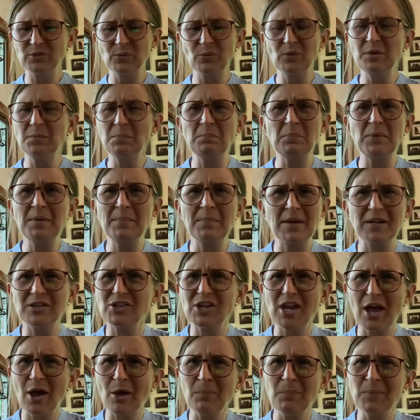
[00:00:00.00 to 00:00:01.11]
wouldn't be much
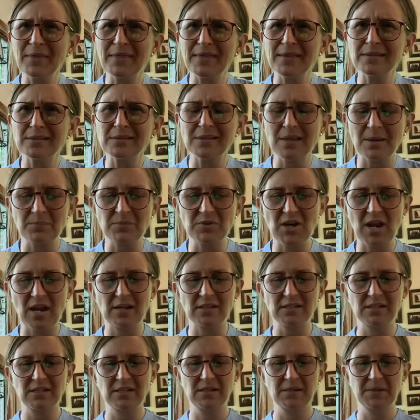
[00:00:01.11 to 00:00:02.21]
help in this subject.